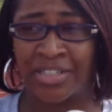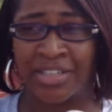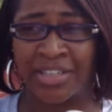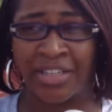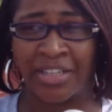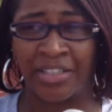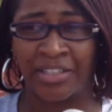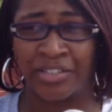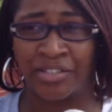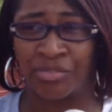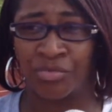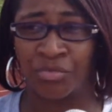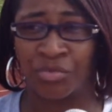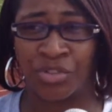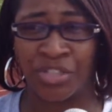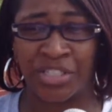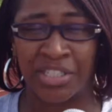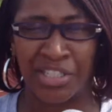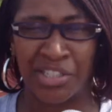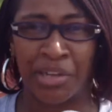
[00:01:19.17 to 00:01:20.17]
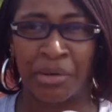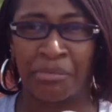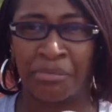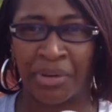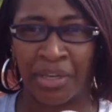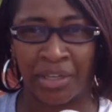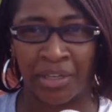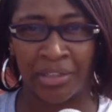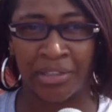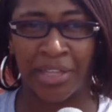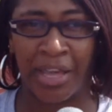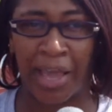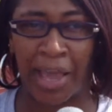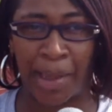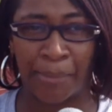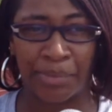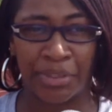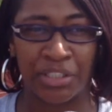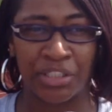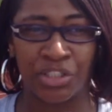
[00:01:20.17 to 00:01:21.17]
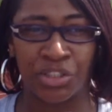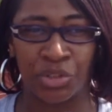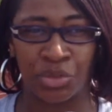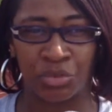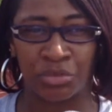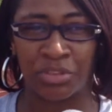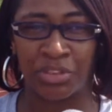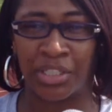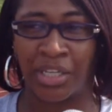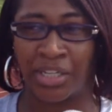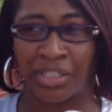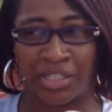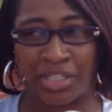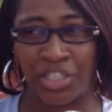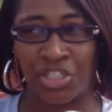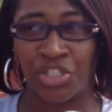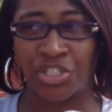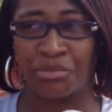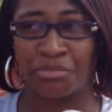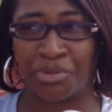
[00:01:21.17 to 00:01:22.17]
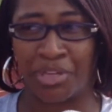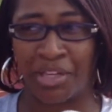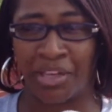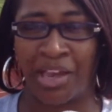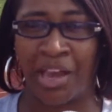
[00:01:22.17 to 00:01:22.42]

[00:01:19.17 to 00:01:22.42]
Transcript: and we'll see him being the happy student that he should be,